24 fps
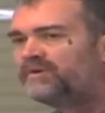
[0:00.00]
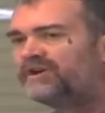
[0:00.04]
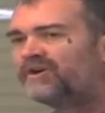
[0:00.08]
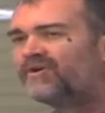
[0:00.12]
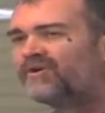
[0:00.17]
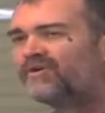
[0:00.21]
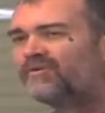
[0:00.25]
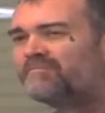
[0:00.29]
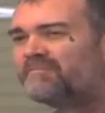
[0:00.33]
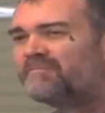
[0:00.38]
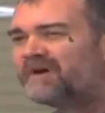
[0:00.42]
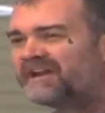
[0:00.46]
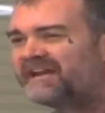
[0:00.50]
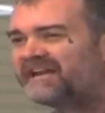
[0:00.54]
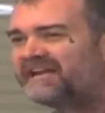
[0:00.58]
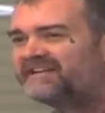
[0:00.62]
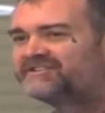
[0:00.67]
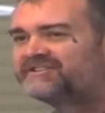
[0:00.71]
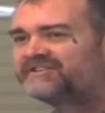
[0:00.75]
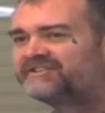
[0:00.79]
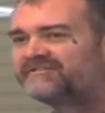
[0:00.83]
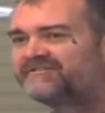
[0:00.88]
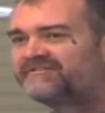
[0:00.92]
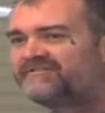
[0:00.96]
We owe
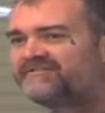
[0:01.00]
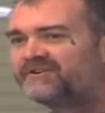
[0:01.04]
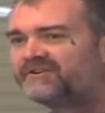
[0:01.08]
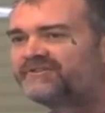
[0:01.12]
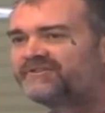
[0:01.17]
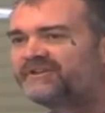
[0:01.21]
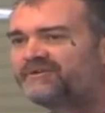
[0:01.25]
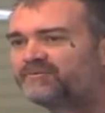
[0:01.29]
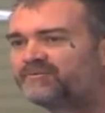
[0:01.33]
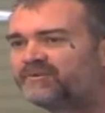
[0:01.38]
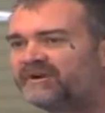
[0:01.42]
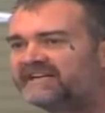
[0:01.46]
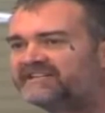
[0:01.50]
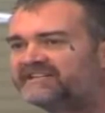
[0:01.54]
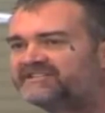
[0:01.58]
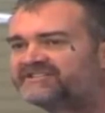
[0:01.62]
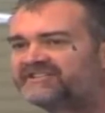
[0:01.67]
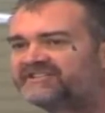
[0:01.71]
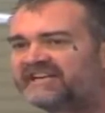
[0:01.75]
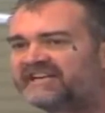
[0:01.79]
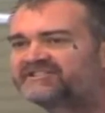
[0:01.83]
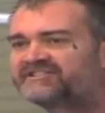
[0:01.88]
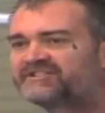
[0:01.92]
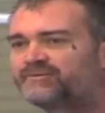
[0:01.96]
money to the filthy
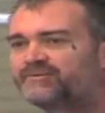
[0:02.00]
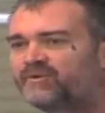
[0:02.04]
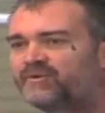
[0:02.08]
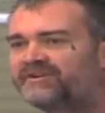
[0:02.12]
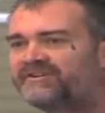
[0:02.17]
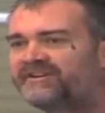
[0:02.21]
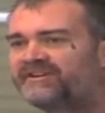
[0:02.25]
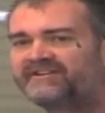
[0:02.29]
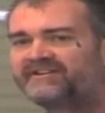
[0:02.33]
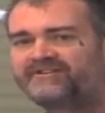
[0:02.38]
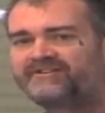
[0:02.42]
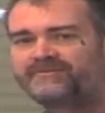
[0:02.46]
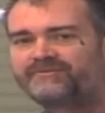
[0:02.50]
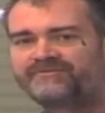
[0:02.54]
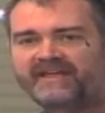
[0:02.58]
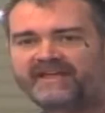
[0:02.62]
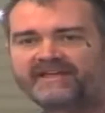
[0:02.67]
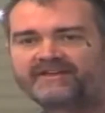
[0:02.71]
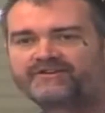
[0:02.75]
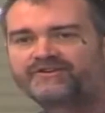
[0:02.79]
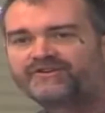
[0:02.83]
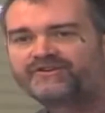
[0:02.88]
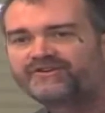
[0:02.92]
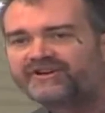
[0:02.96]
rich. That's who we're in debt to.
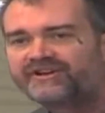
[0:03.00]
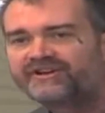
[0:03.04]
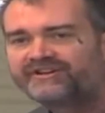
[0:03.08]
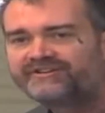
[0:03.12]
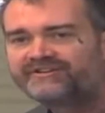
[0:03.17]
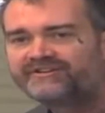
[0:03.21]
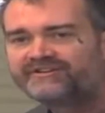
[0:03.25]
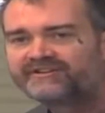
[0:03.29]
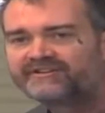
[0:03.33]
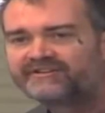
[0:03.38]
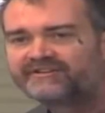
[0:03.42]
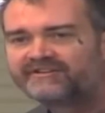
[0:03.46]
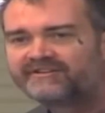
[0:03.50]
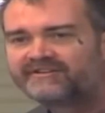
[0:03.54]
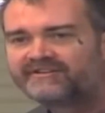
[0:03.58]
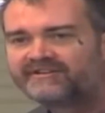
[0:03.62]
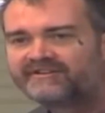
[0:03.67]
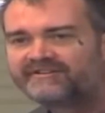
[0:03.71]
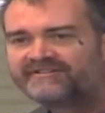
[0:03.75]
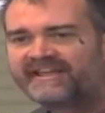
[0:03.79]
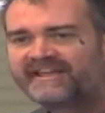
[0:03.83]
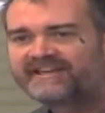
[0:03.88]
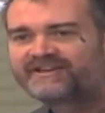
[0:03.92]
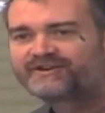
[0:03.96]
They
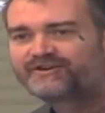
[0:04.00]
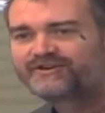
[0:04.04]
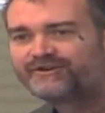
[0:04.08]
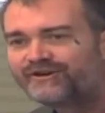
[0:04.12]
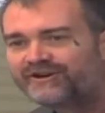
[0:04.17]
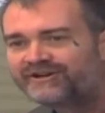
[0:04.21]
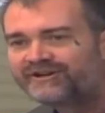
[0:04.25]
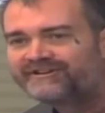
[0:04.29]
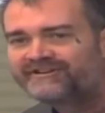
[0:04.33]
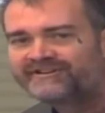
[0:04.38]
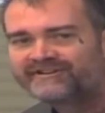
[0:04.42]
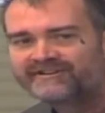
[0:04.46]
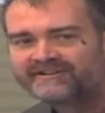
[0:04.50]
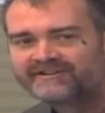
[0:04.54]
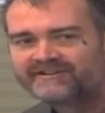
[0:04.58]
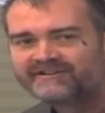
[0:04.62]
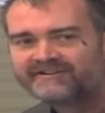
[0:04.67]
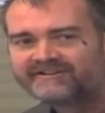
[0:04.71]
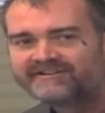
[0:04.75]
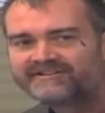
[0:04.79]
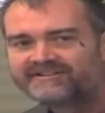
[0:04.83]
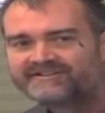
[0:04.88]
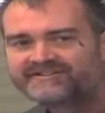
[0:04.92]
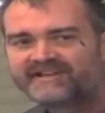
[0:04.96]
could
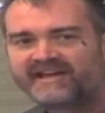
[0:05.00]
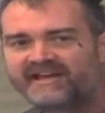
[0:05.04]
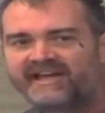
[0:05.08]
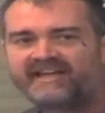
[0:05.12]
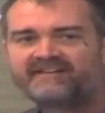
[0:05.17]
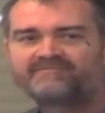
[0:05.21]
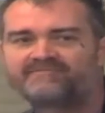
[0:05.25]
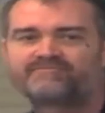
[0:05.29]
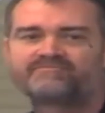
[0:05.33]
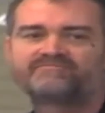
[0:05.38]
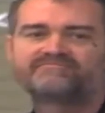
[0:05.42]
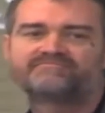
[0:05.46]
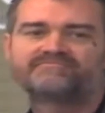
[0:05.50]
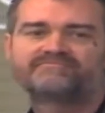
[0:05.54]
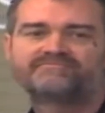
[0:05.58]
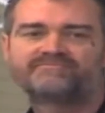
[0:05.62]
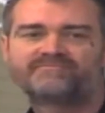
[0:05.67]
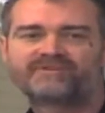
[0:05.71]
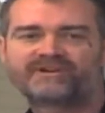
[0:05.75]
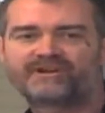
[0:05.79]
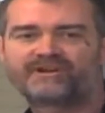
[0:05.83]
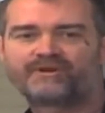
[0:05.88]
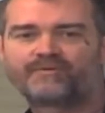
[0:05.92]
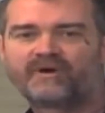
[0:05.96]
say,
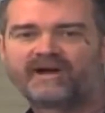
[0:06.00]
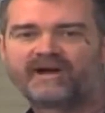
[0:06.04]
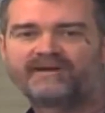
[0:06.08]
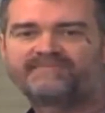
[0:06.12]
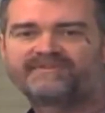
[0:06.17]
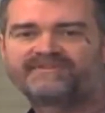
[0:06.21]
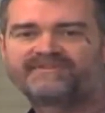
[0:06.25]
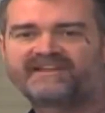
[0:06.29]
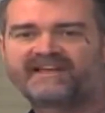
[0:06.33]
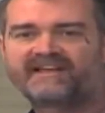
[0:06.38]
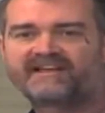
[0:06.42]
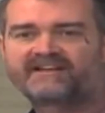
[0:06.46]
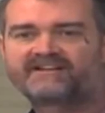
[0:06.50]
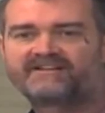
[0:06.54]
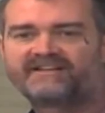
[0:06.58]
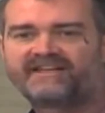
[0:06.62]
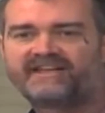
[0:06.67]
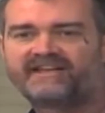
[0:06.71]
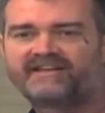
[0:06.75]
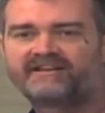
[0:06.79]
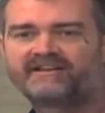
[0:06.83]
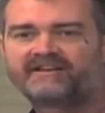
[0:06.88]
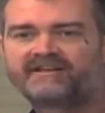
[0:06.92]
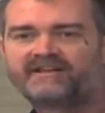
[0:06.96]
we're going to wipe the debt
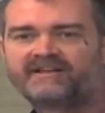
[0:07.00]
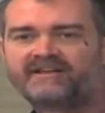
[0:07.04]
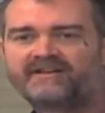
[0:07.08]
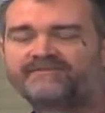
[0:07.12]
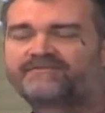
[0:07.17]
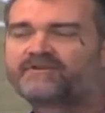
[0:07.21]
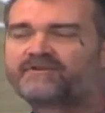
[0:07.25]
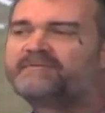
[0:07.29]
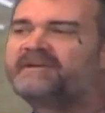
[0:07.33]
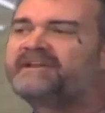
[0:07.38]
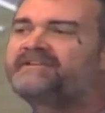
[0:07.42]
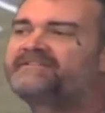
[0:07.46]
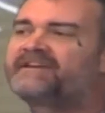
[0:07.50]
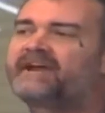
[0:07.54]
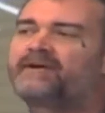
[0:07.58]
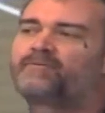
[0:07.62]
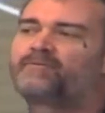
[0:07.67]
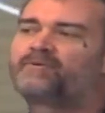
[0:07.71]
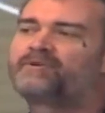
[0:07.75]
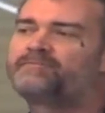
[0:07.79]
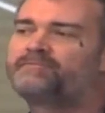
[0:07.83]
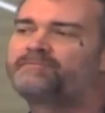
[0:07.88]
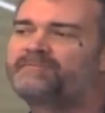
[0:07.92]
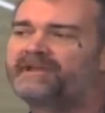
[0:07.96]
clean. For me,
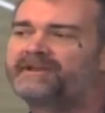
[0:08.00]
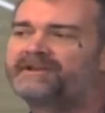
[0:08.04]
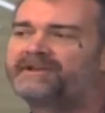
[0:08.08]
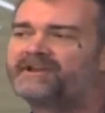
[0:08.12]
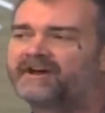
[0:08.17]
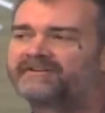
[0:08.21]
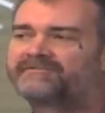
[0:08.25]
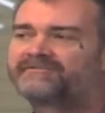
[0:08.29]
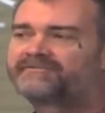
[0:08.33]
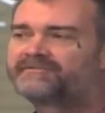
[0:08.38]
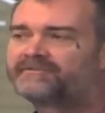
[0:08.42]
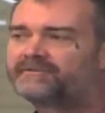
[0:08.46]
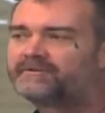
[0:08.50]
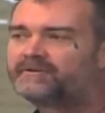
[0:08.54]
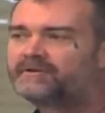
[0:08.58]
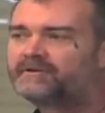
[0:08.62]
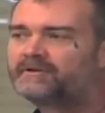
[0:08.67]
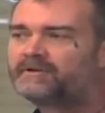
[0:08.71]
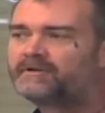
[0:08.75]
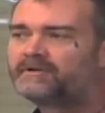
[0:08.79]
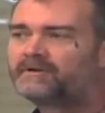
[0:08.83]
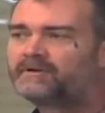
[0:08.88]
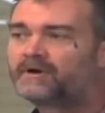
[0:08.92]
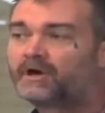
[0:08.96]
that wouldn't be enough.
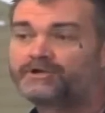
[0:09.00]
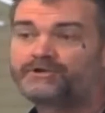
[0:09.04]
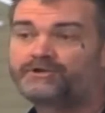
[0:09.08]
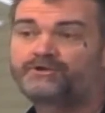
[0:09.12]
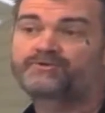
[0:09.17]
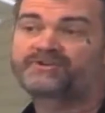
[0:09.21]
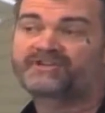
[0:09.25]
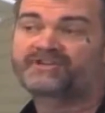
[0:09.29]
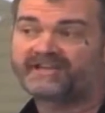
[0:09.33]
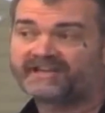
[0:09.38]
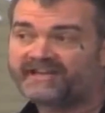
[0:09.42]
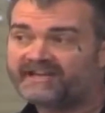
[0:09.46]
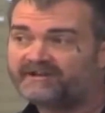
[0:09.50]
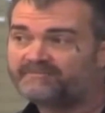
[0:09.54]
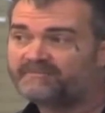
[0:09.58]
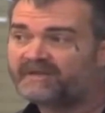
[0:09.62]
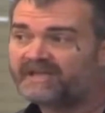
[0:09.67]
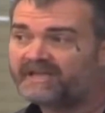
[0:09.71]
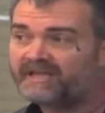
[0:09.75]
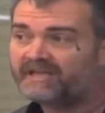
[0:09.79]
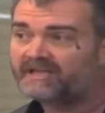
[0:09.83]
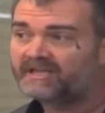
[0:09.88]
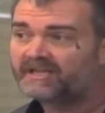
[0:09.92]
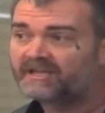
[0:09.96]
Are you kidding
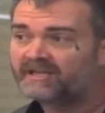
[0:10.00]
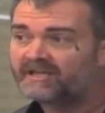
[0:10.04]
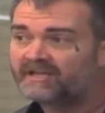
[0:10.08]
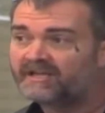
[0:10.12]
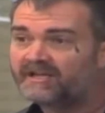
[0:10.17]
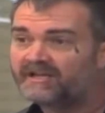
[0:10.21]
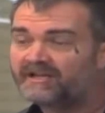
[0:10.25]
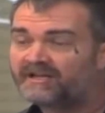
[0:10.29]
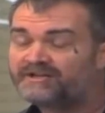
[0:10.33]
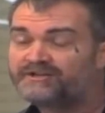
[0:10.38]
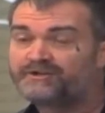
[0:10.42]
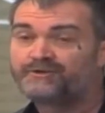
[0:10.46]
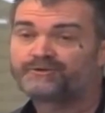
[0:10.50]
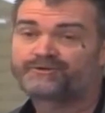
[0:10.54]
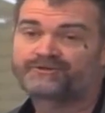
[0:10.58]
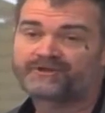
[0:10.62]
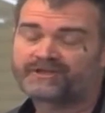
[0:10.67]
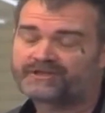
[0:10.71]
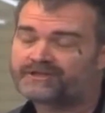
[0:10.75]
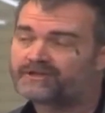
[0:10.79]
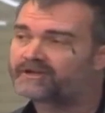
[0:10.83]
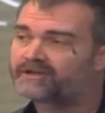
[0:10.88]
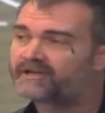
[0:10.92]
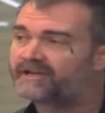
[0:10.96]
me? You
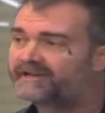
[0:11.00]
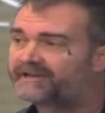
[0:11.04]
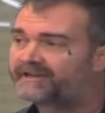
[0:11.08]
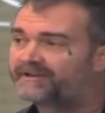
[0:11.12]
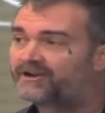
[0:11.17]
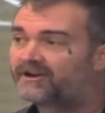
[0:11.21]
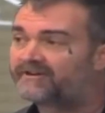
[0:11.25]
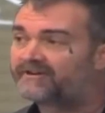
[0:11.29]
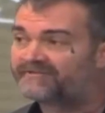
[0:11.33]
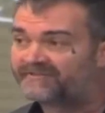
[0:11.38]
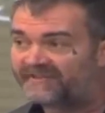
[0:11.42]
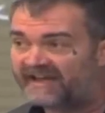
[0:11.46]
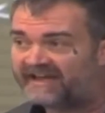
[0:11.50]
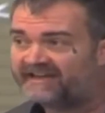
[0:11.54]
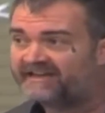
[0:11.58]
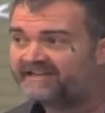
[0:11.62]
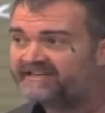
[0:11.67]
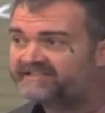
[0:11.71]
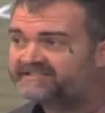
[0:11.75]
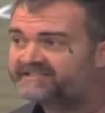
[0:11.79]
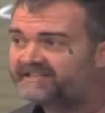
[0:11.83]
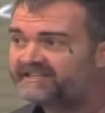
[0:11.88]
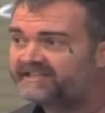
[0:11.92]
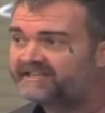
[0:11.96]
think you're going to get off
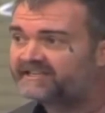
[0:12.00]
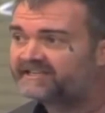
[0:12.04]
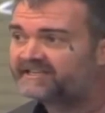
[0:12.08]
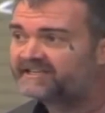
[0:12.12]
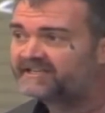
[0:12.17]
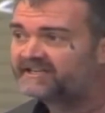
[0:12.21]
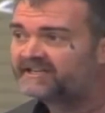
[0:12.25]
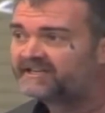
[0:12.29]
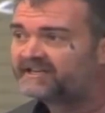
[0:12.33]
that easy?